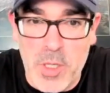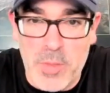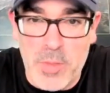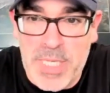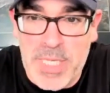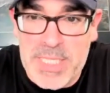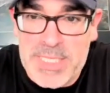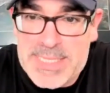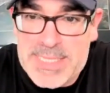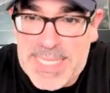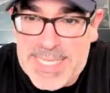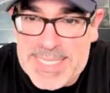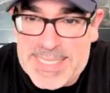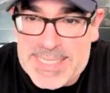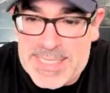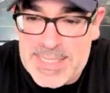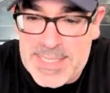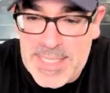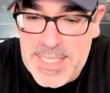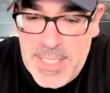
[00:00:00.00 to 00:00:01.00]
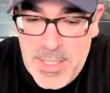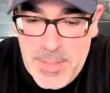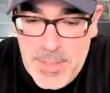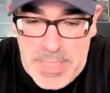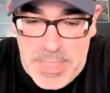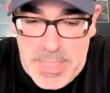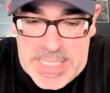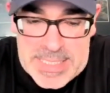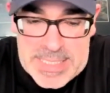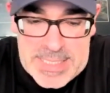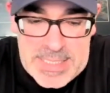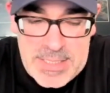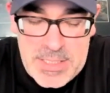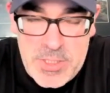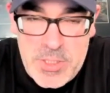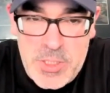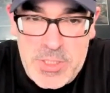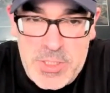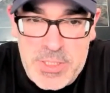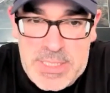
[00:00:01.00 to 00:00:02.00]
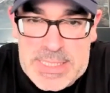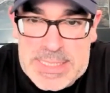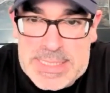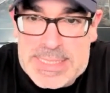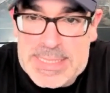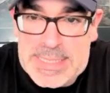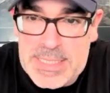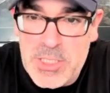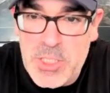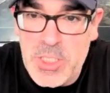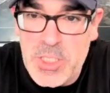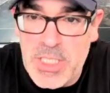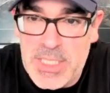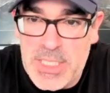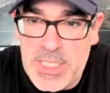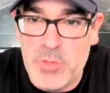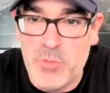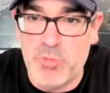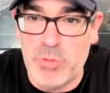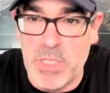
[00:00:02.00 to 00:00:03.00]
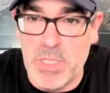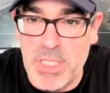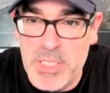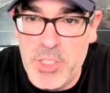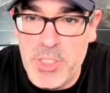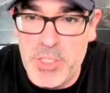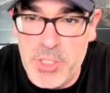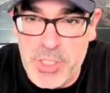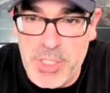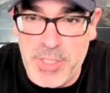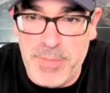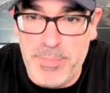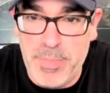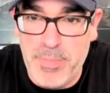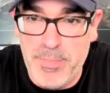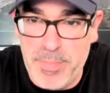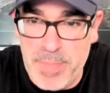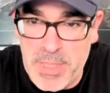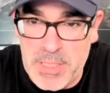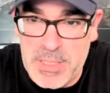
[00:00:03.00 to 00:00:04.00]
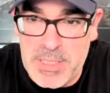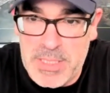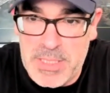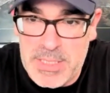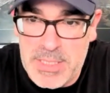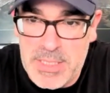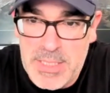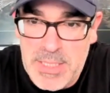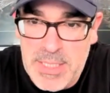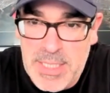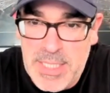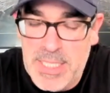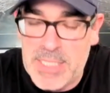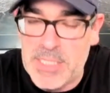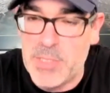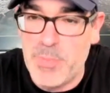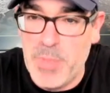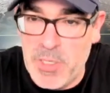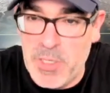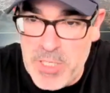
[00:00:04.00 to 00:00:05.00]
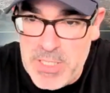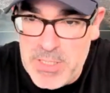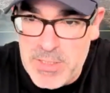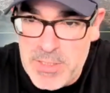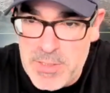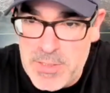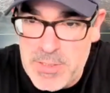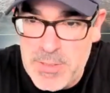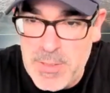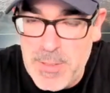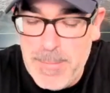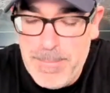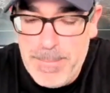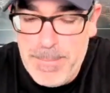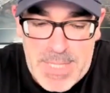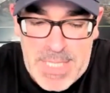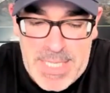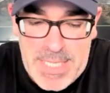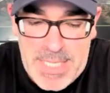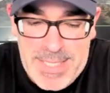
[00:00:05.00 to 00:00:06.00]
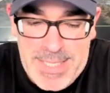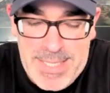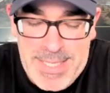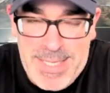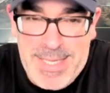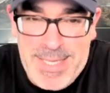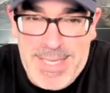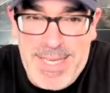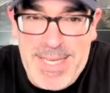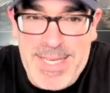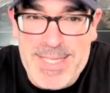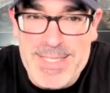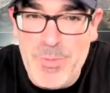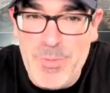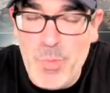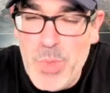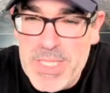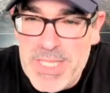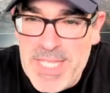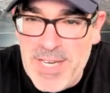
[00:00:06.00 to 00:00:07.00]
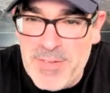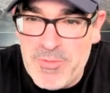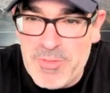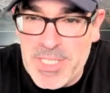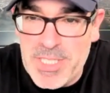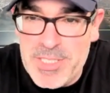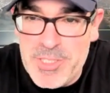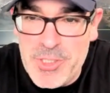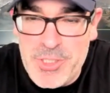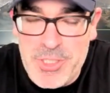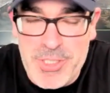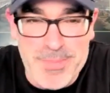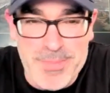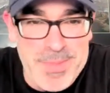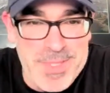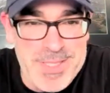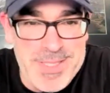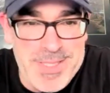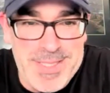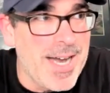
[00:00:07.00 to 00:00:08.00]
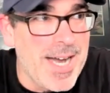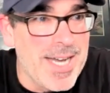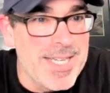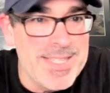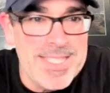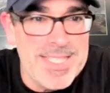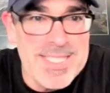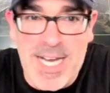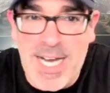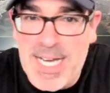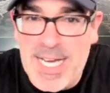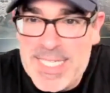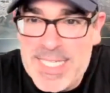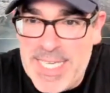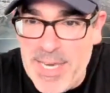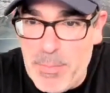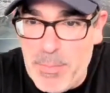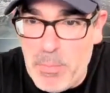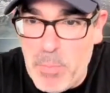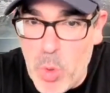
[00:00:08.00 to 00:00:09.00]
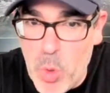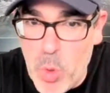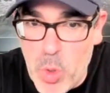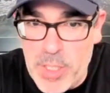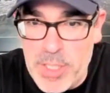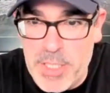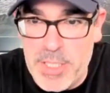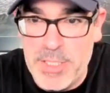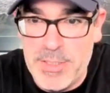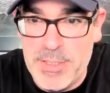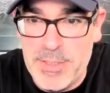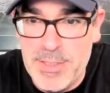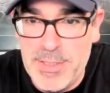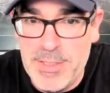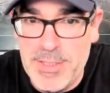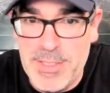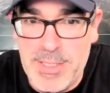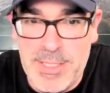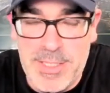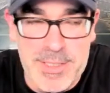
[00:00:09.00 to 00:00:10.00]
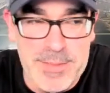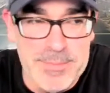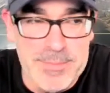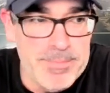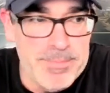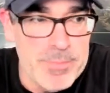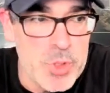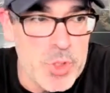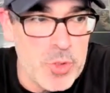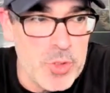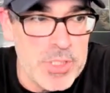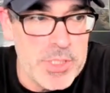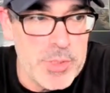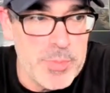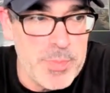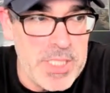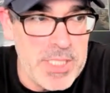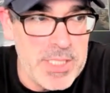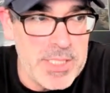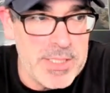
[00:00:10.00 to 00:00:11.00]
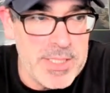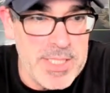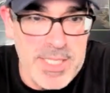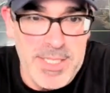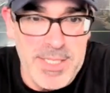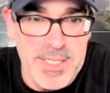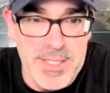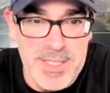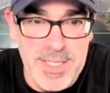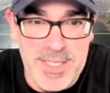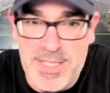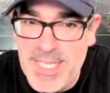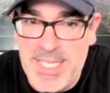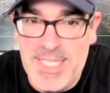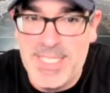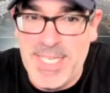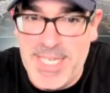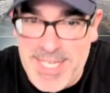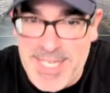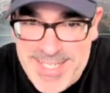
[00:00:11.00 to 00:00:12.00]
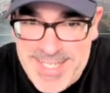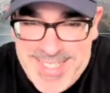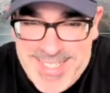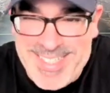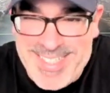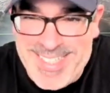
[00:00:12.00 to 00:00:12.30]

all my tenants, because it's just such a nice relationship building experience. And with that relationship, I think I get more, so to speak, than they get.